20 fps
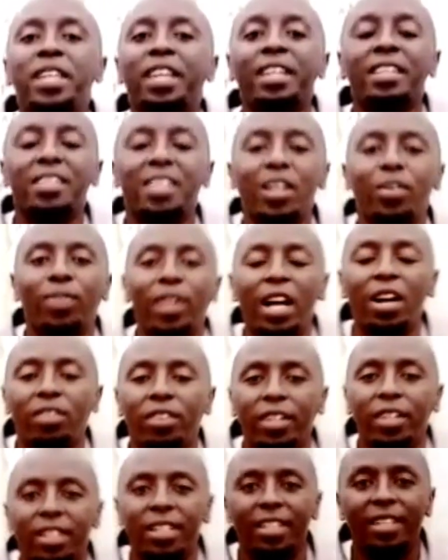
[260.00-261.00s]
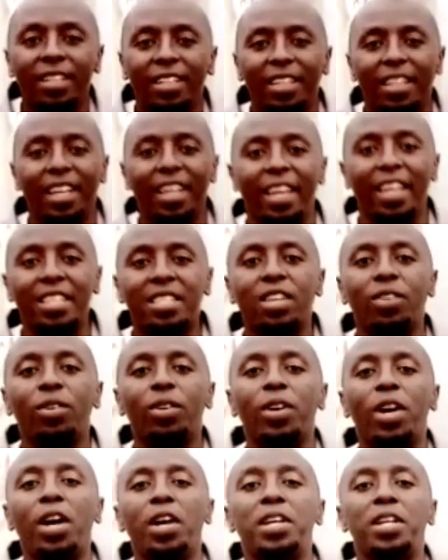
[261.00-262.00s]
BSF lover is
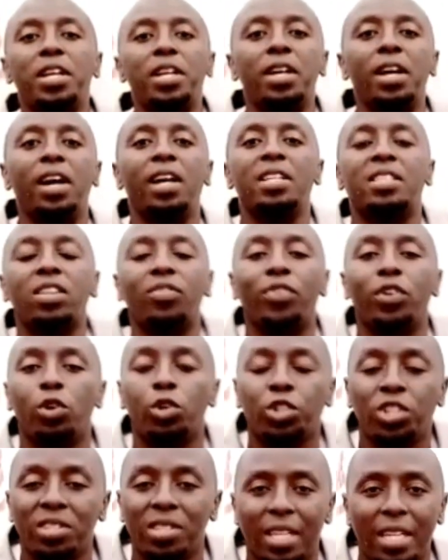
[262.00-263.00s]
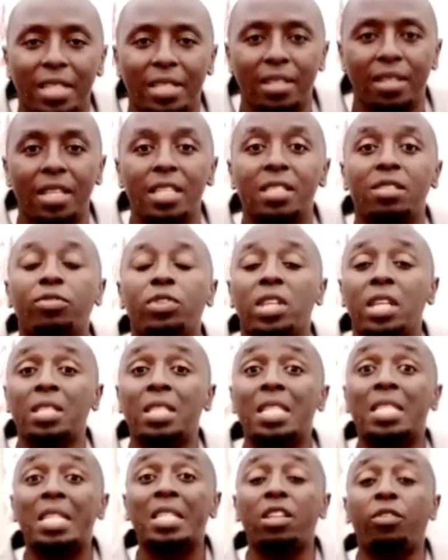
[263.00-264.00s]
a voracious eater. These
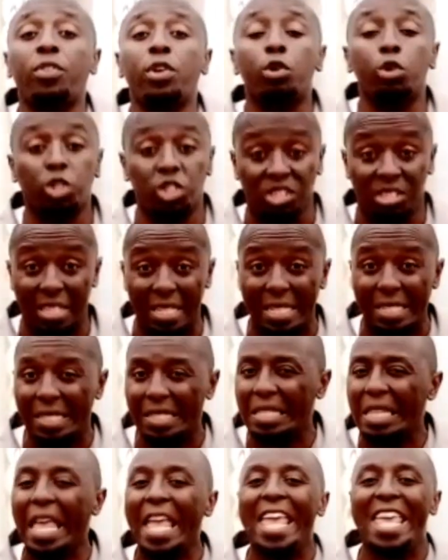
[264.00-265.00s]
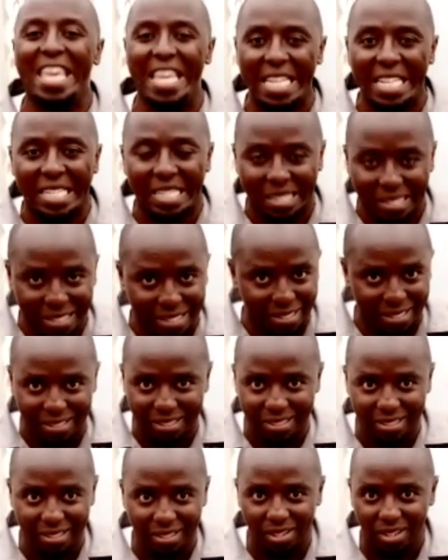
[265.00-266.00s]
things are voracious eaters. They eat
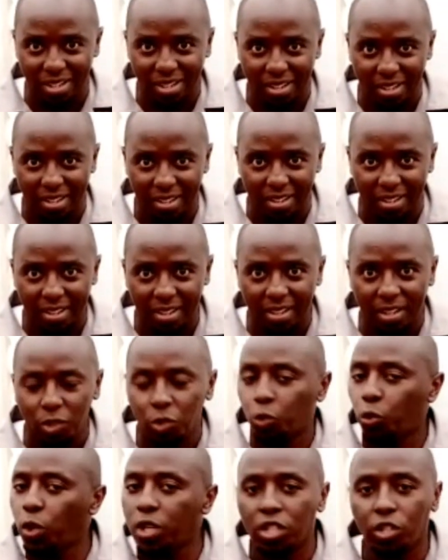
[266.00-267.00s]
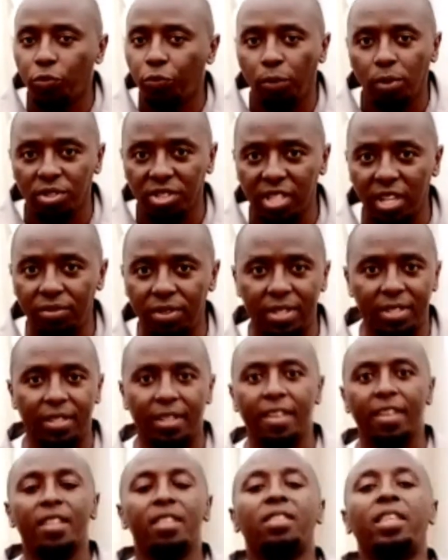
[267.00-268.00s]
24/7.
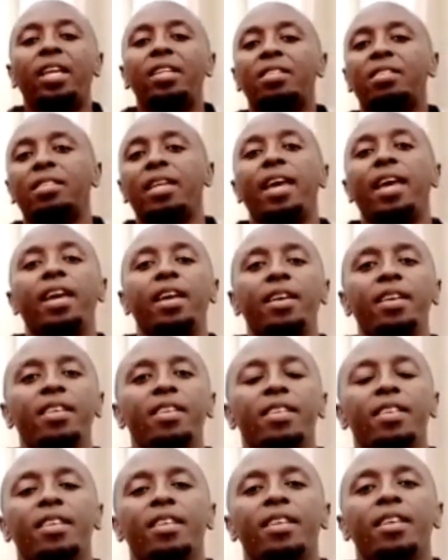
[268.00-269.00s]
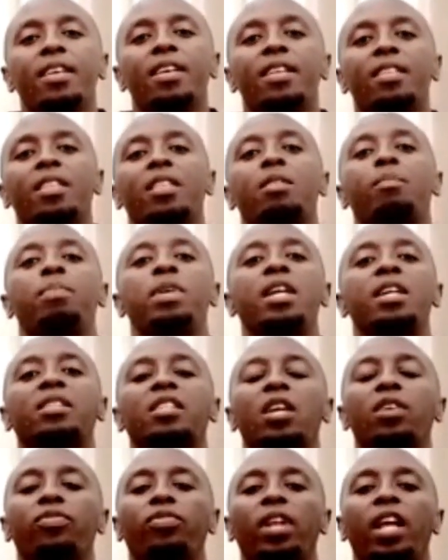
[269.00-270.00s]
They say that the
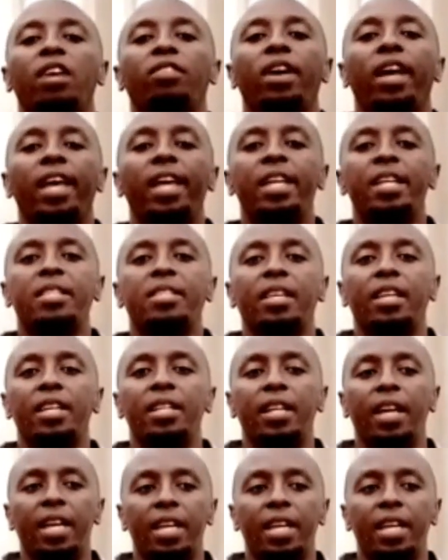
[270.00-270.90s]
BSF lover eats